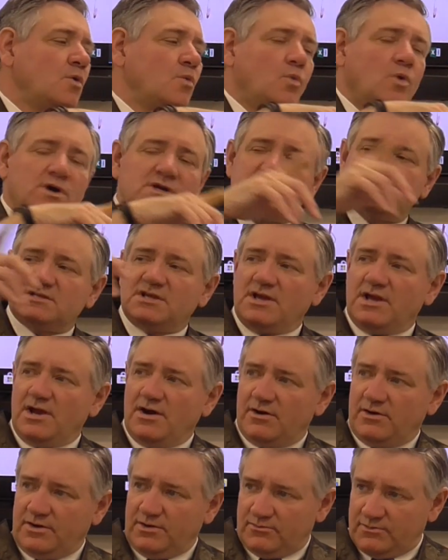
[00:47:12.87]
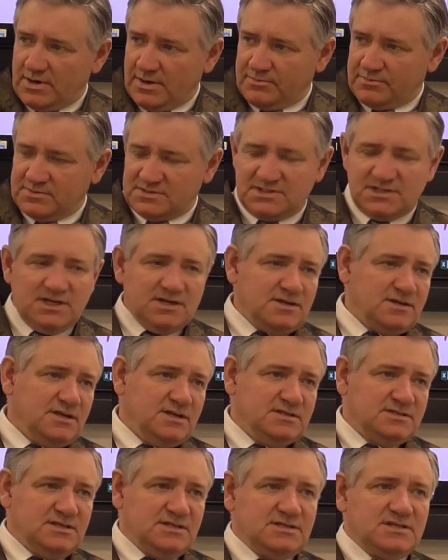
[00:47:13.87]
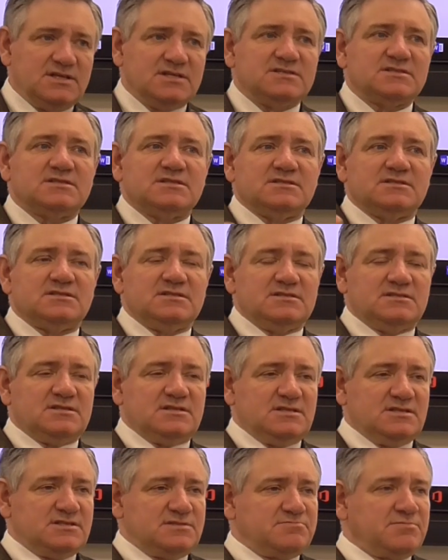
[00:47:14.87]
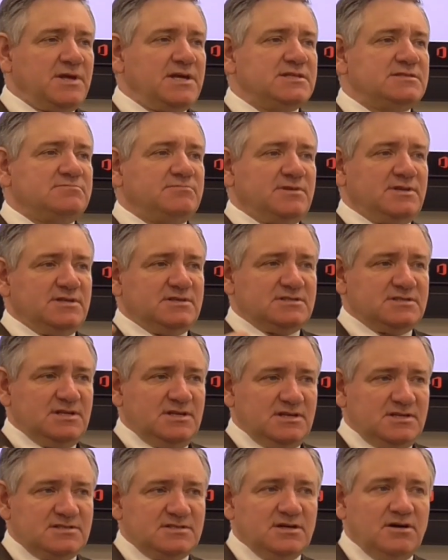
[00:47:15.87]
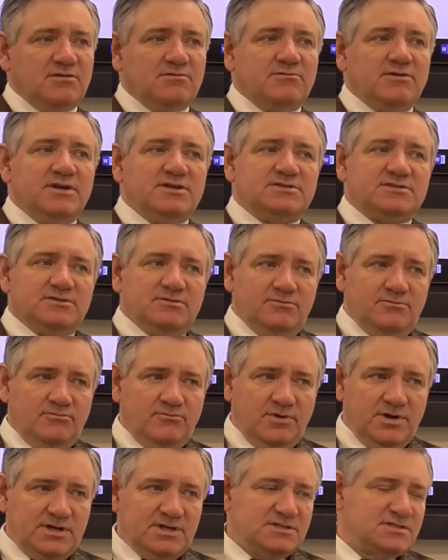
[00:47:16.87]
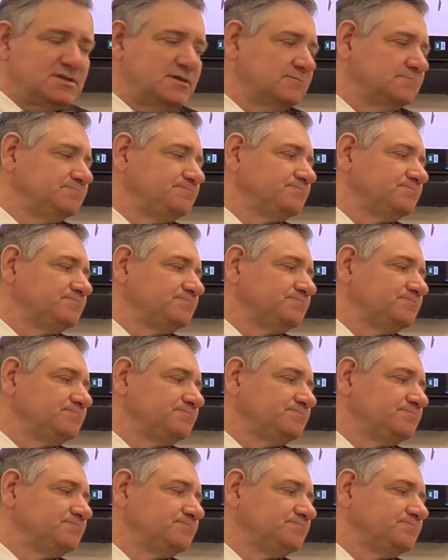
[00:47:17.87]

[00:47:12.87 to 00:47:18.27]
What does the area represent? Is it distance? Is it displacement? Is it acceleration? What is it?